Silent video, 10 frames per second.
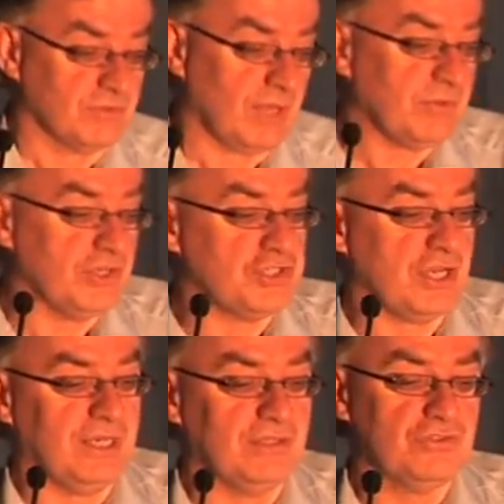How can a
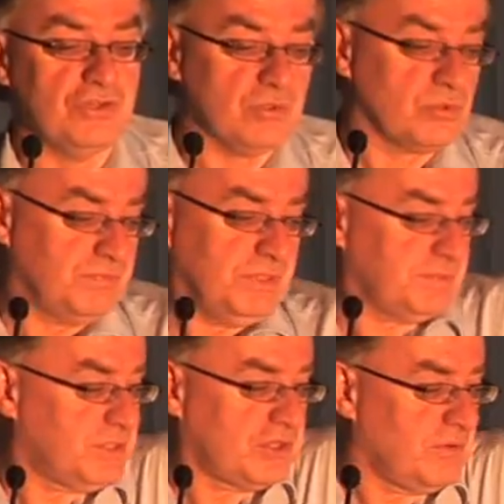child
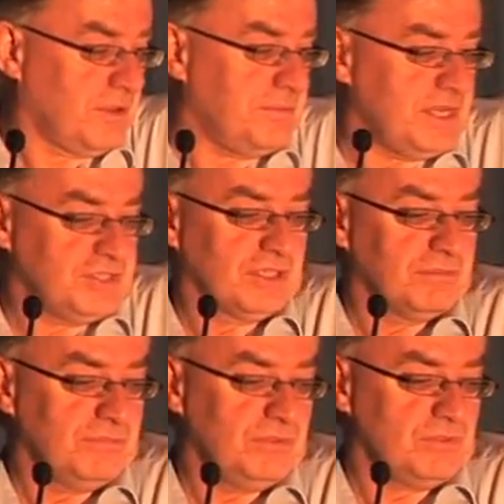be so amazing
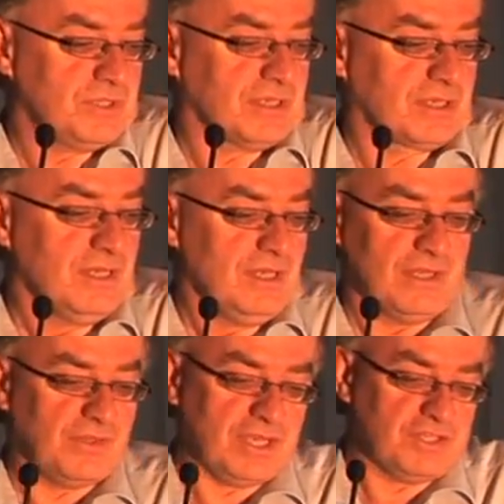at music
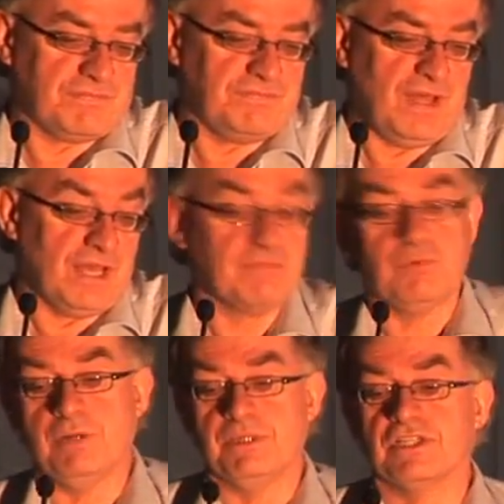at the age of 5?
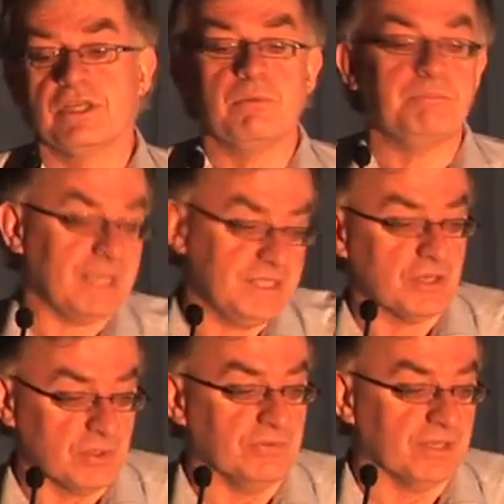Well, because they were
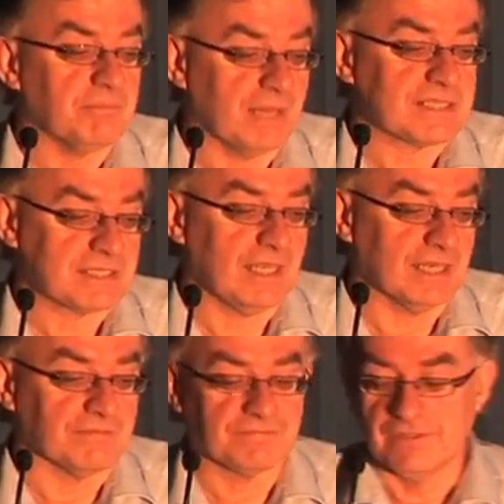Beethoven in a past
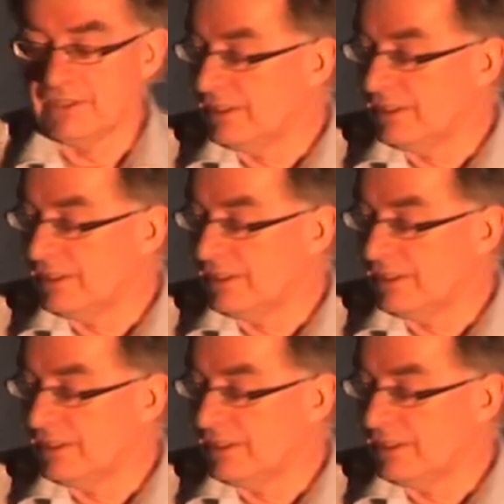life.